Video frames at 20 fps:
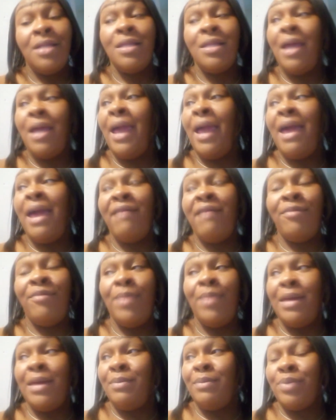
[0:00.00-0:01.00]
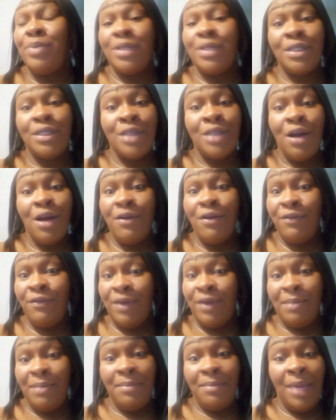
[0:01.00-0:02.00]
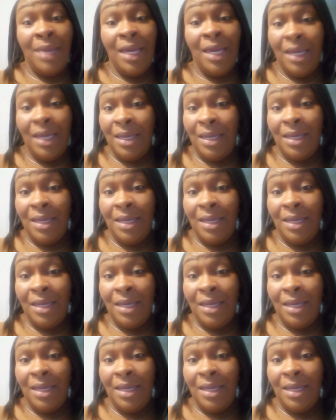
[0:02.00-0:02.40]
they have been preserving me.